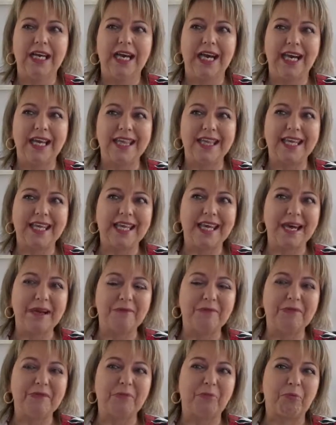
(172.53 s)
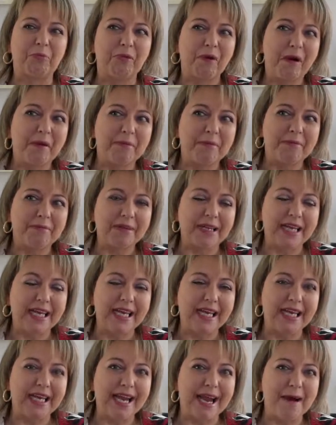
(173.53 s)
I think I was
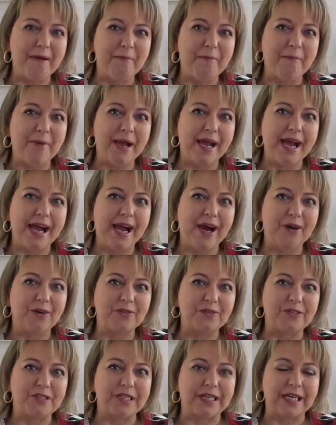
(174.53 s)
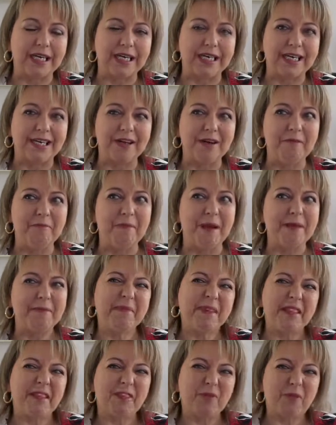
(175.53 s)
probably about, I don't know,
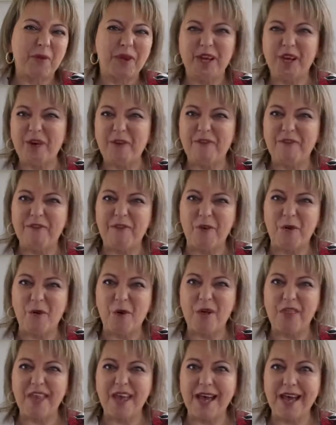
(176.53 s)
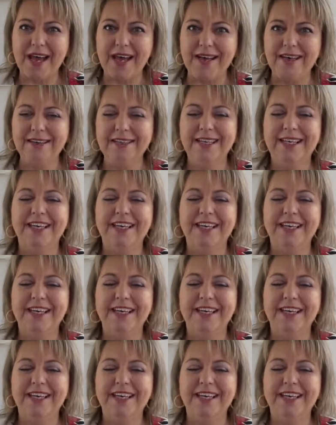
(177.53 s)
maybe 3 or 4 there.